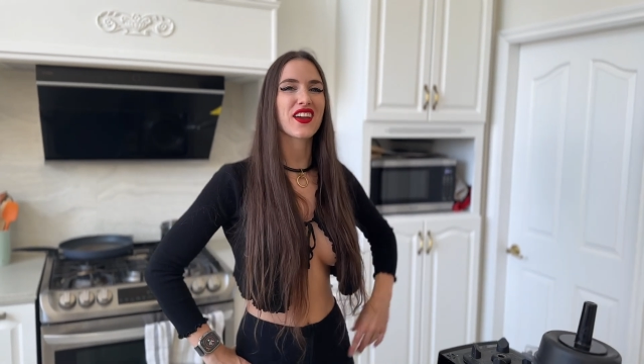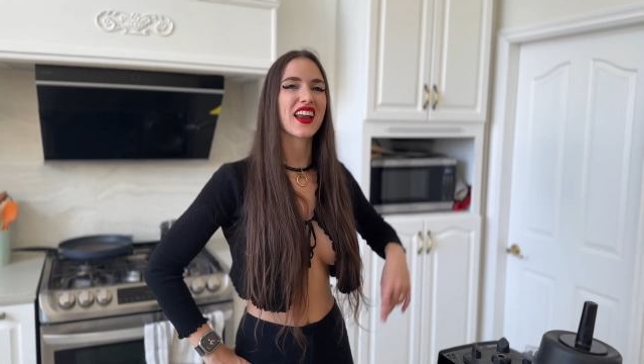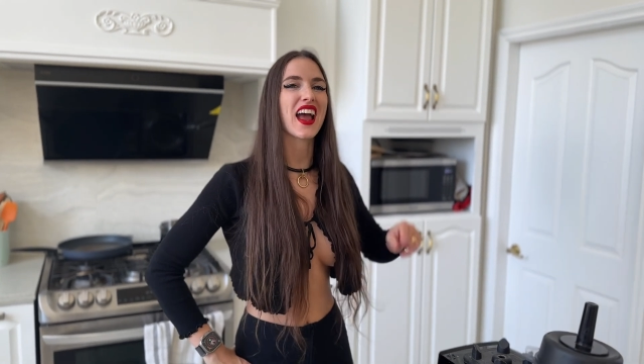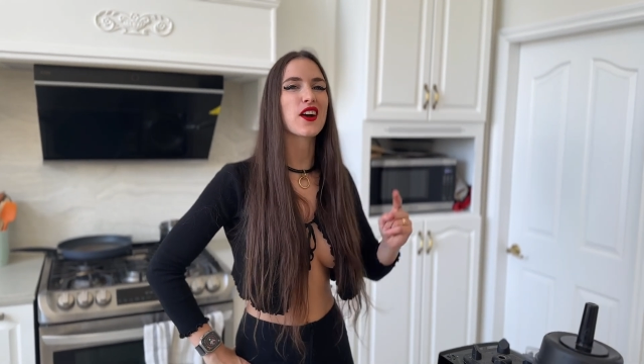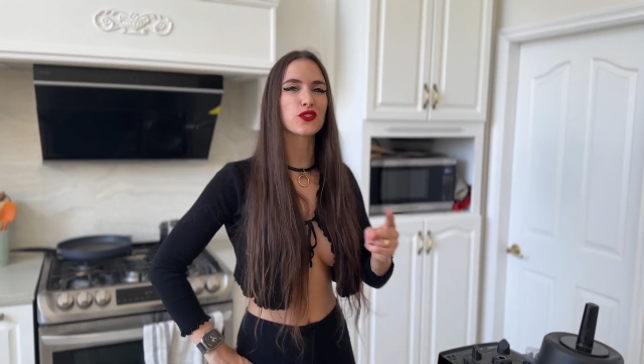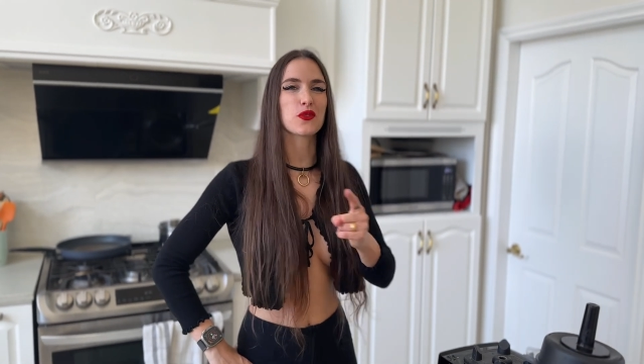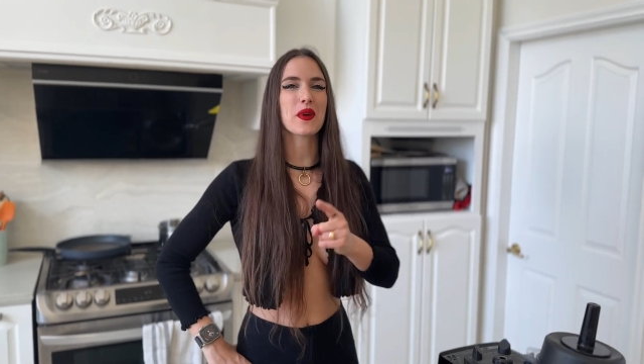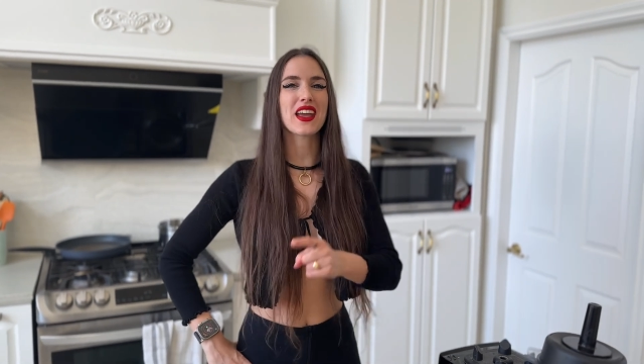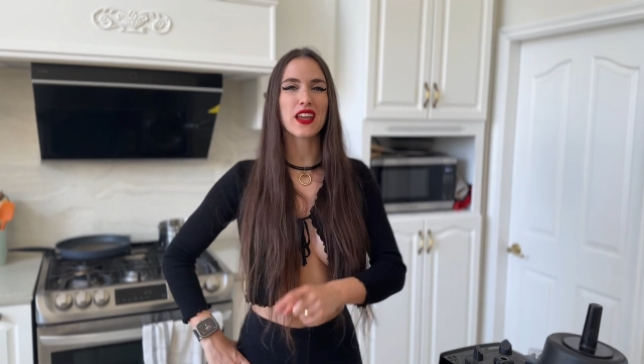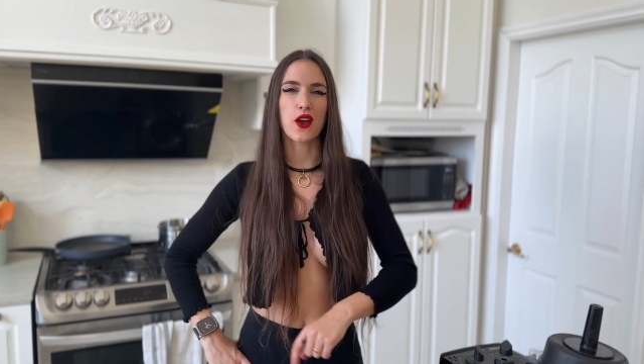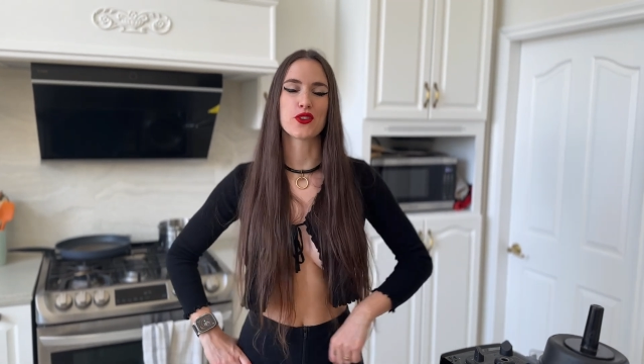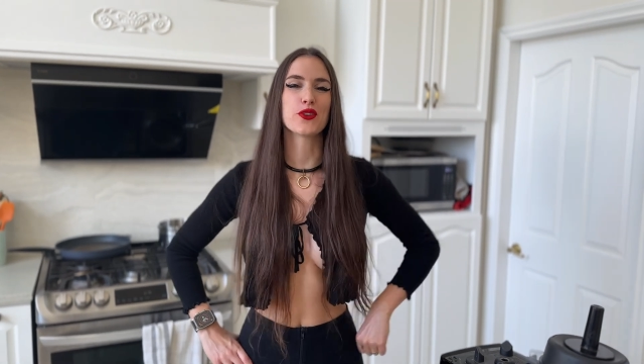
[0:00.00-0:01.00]
and how to make
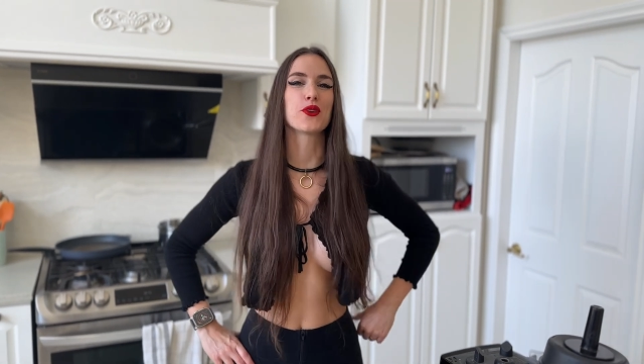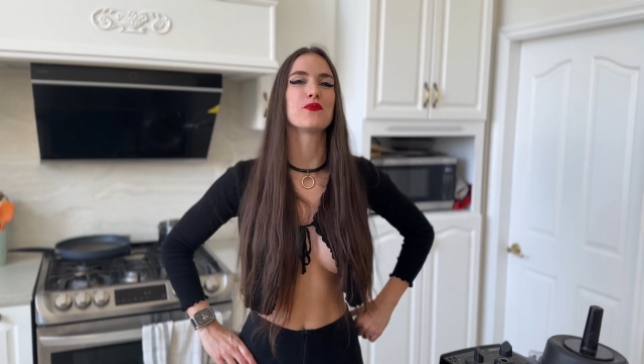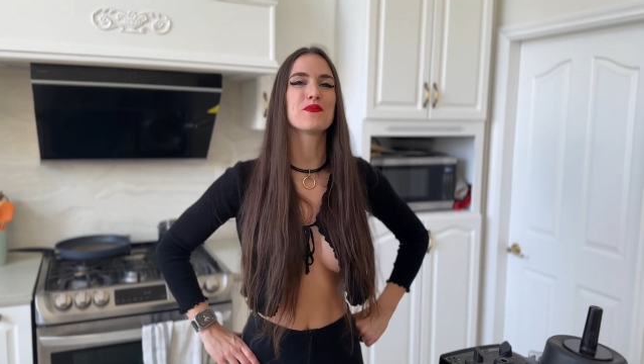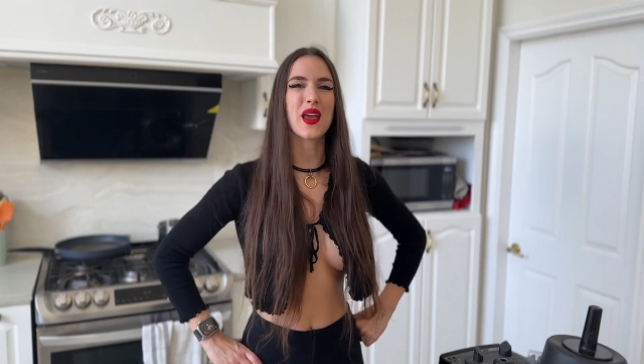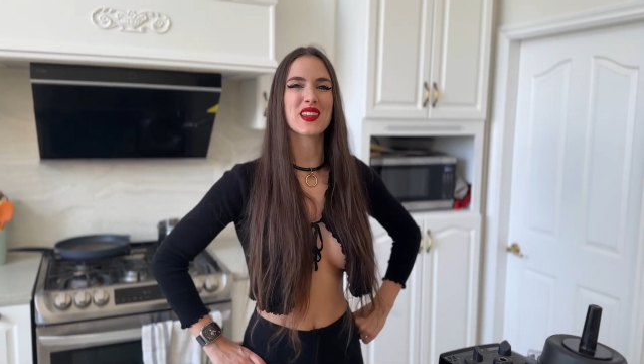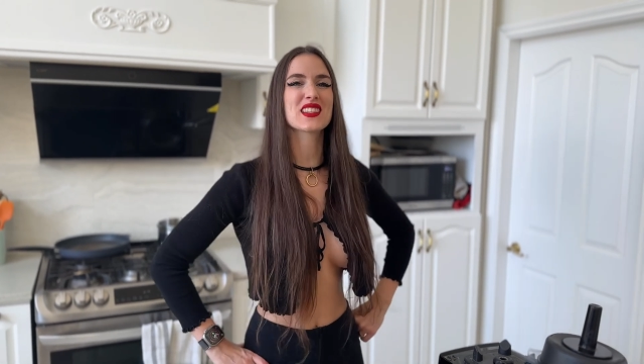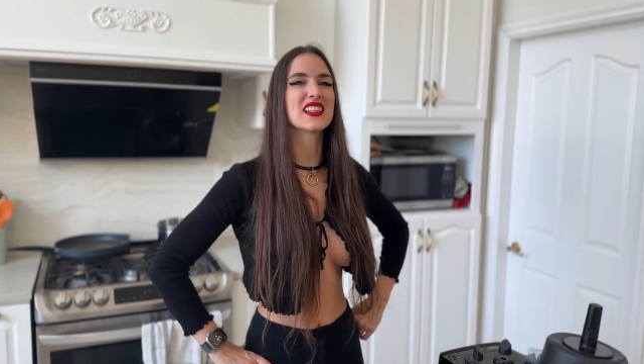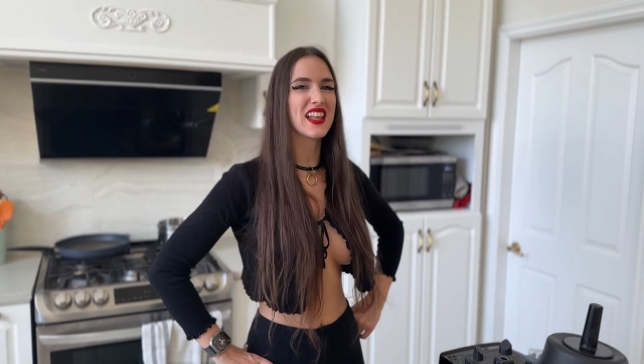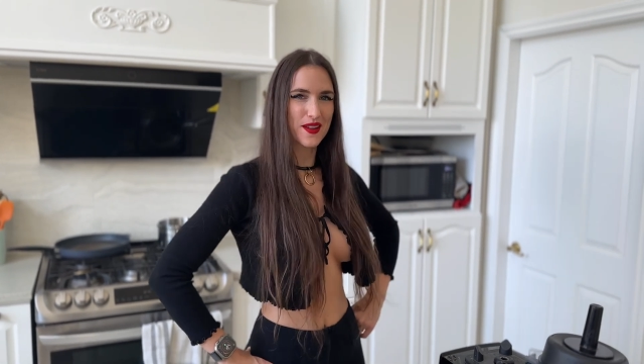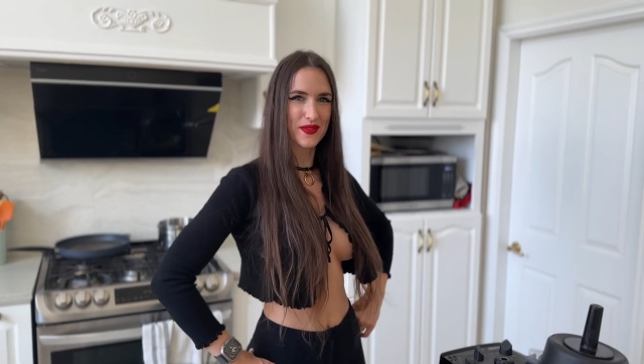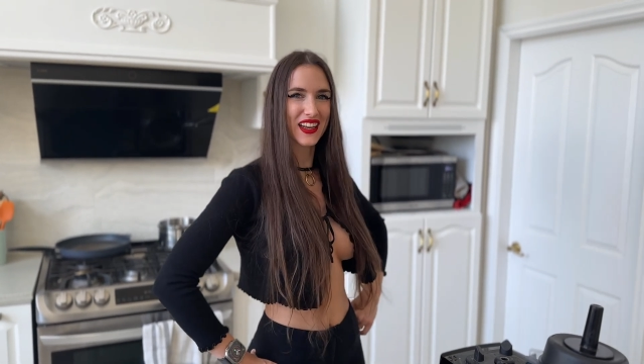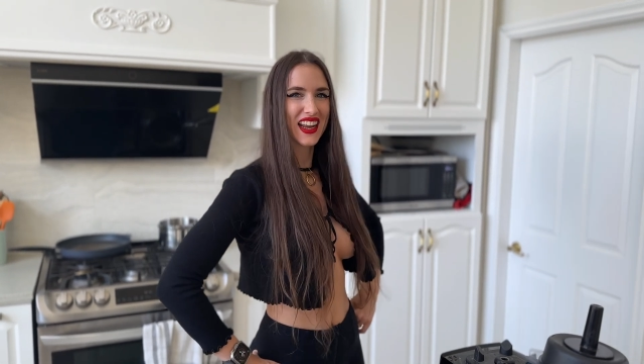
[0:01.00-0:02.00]
your best
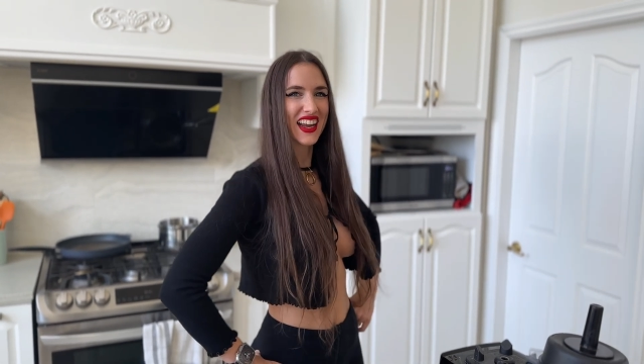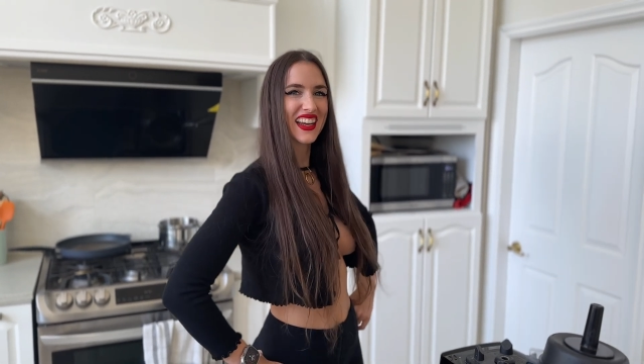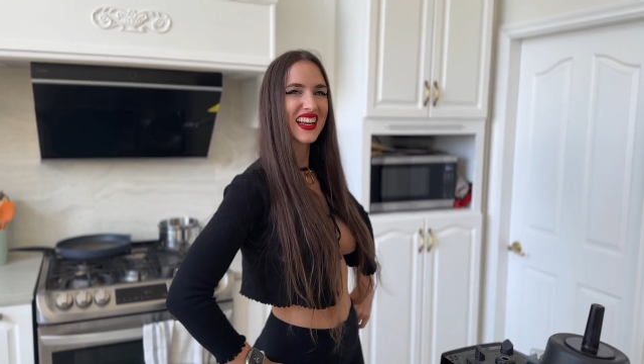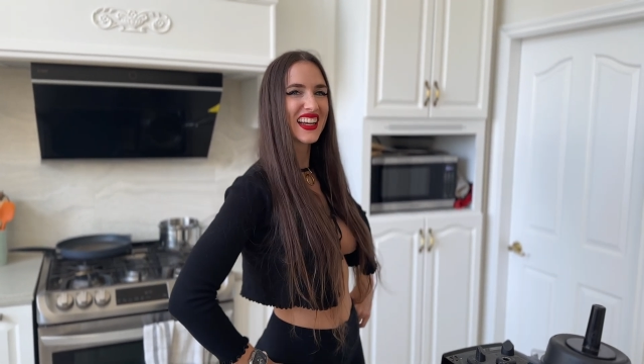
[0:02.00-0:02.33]
lemonade.